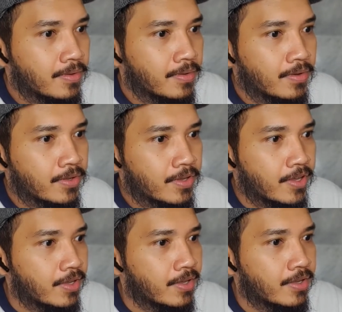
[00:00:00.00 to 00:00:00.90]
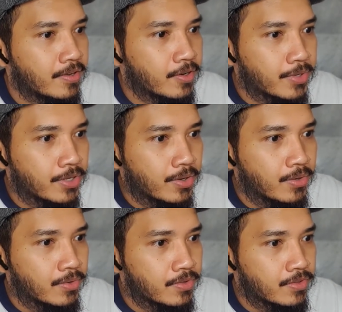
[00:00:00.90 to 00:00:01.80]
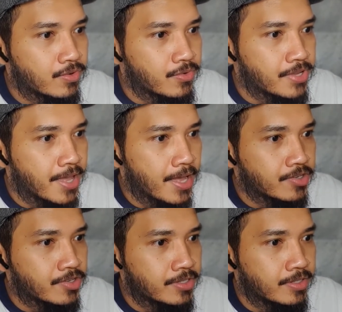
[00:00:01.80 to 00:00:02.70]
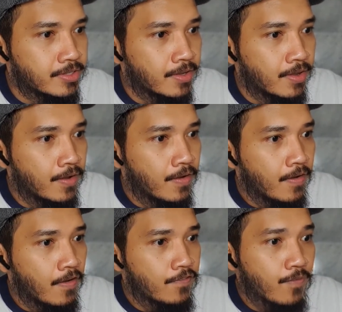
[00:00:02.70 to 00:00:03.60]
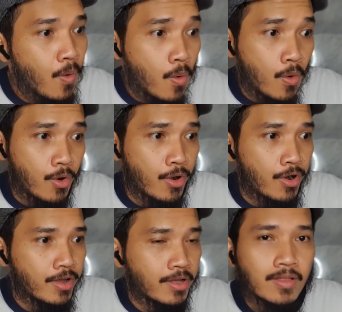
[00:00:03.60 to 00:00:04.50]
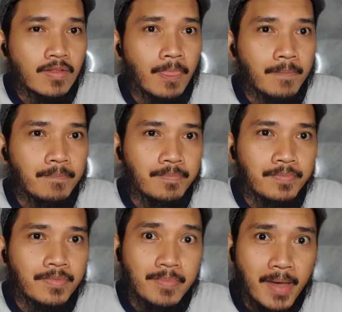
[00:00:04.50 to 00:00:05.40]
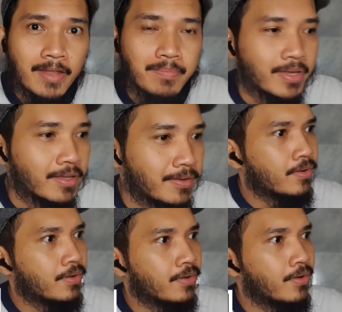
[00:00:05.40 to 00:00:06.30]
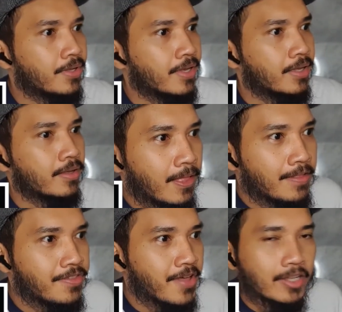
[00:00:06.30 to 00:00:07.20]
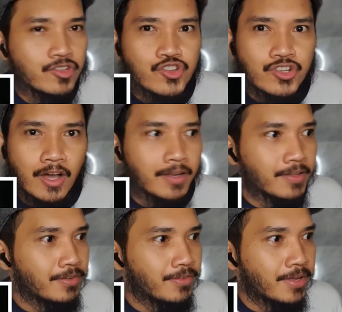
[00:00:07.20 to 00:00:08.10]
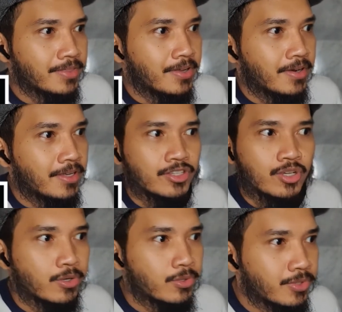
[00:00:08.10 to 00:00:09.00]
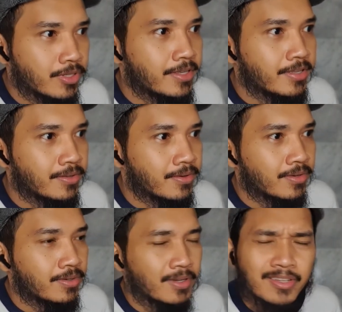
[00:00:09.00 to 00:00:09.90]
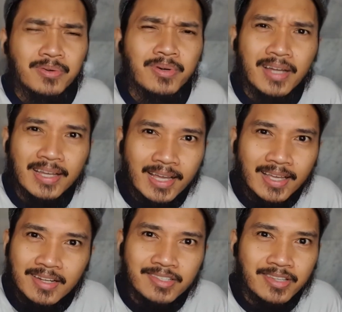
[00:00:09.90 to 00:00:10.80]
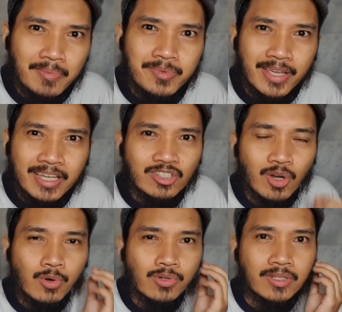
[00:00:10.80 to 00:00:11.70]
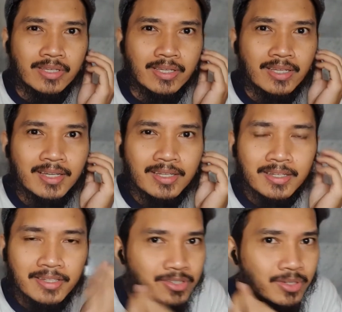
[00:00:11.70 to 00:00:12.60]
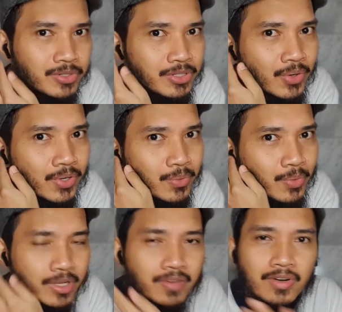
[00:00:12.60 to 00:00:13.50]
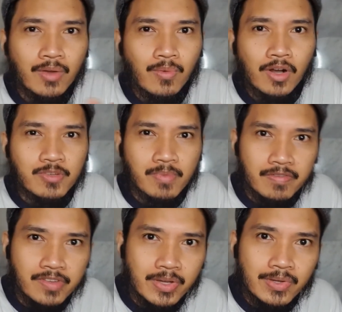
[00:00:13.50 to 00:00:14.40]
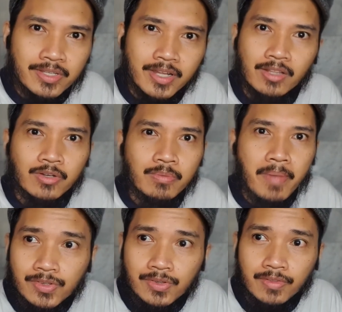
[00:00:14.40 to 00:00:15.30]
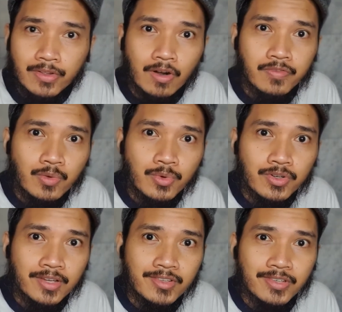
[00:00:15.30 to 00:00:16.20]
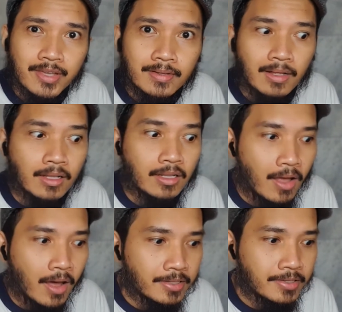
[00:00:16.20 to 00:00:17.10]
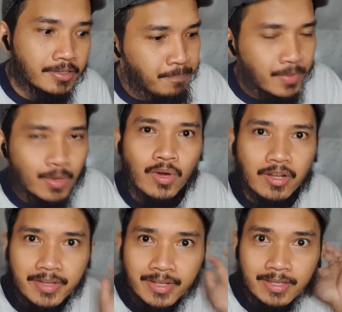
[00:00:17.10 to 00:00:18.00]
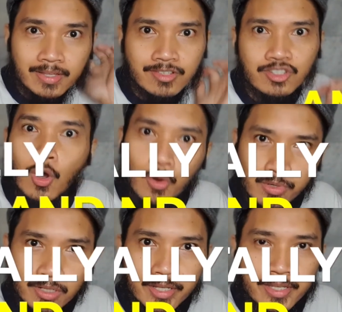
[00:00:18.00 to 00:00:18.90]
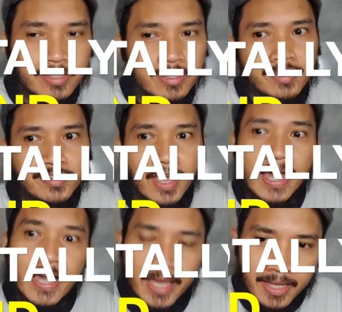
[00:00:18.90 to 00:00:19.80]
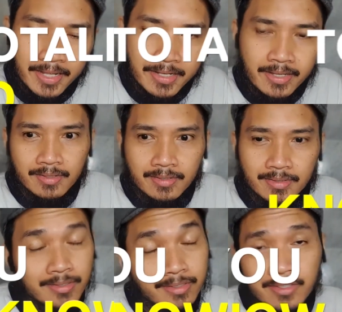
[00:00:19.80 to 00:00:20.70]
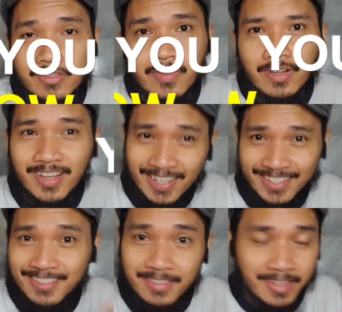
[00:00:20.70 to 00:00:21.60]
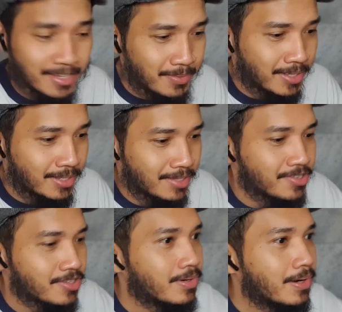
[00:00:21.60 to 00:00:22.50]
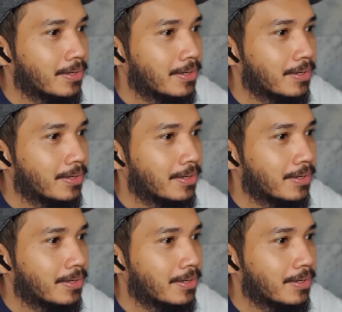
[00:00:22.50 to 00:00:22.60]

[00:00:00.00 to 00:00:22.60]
Okay, here we go. The reaction for the Batman. Okay, that shot right there, it totally... You know what? I gotta stop saying totally. It's so annoying. Whenever I watch my videos and I look back, there are a few words I say a lot. And one of it is totally, and then it's and it's very... Anyway, let's just go on.